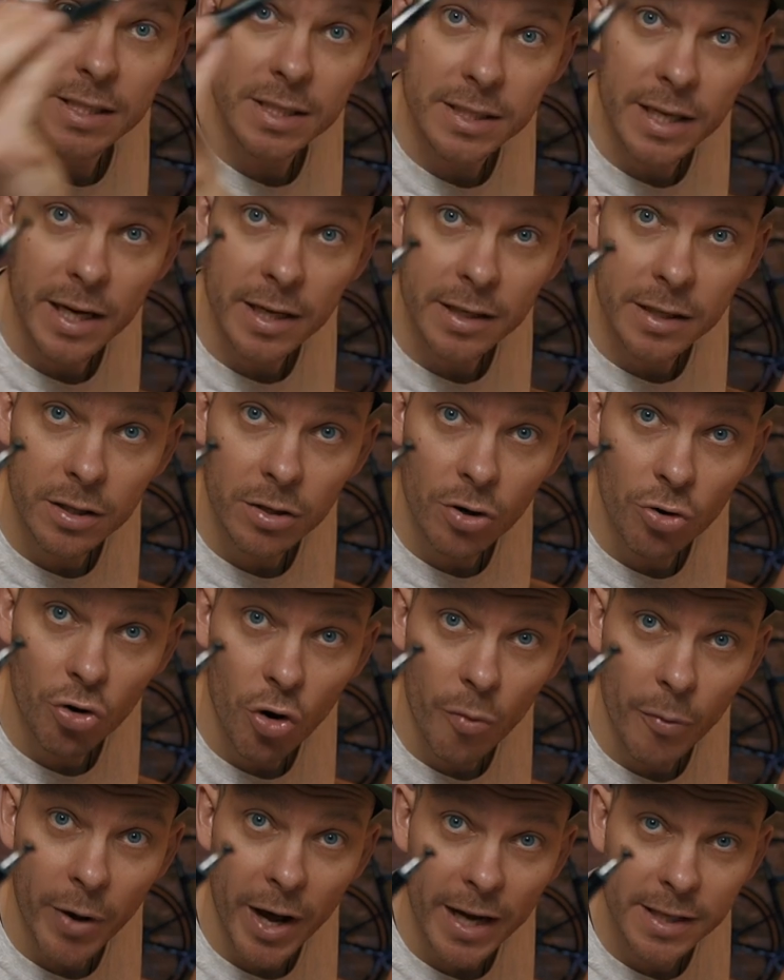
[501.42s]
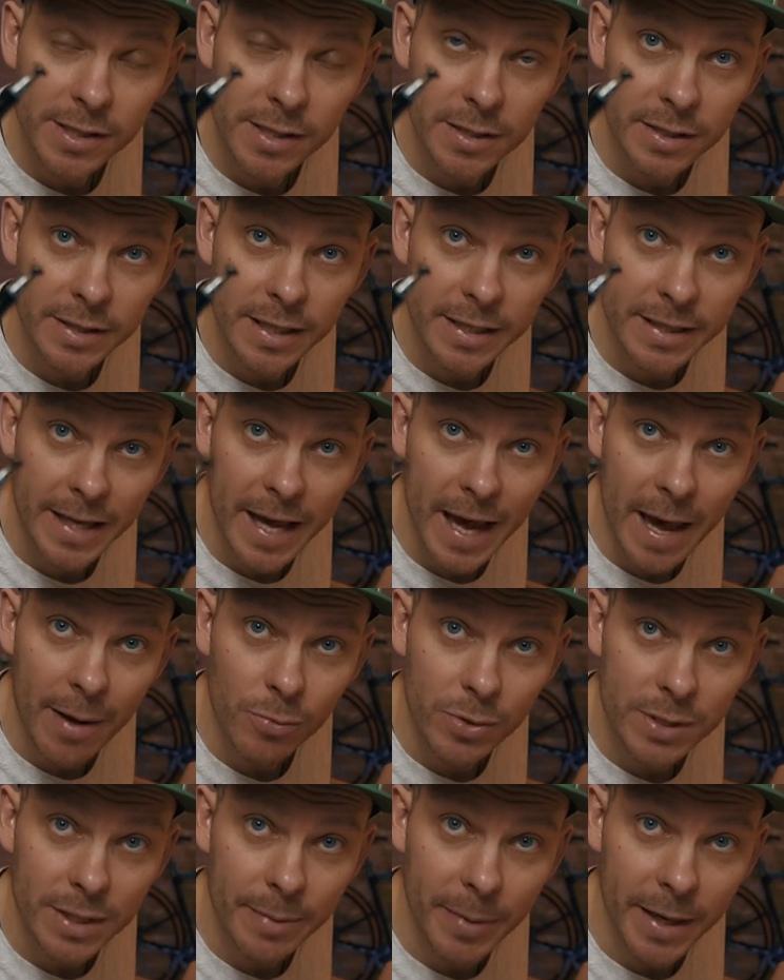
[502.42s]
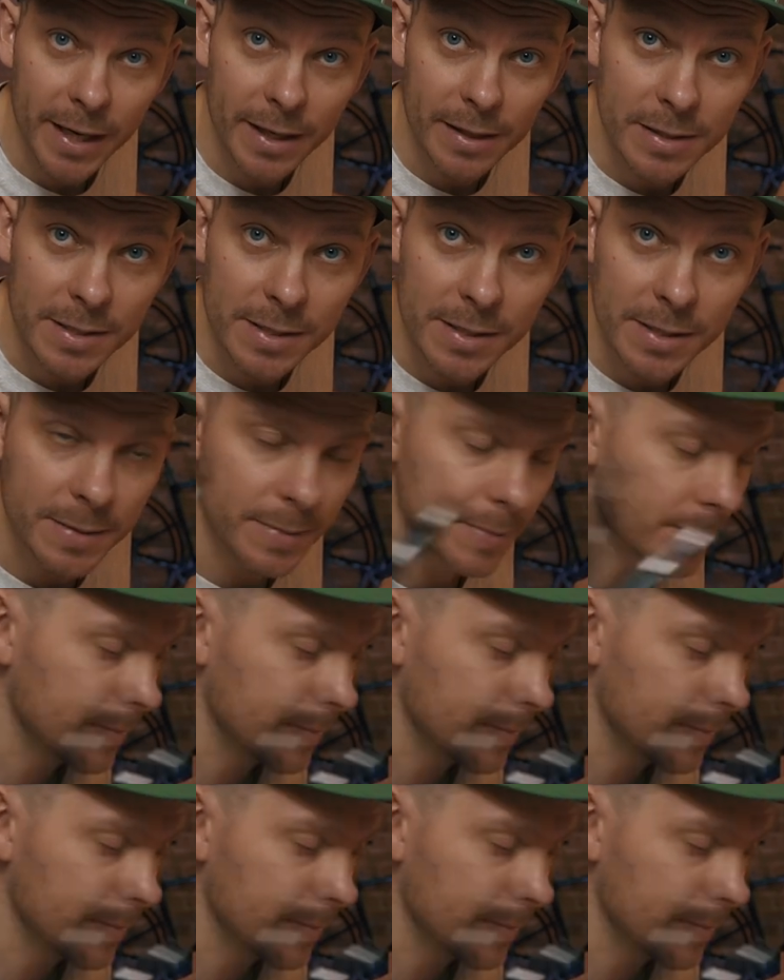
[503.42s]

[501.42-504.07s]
standard chrome axles that came with the pedals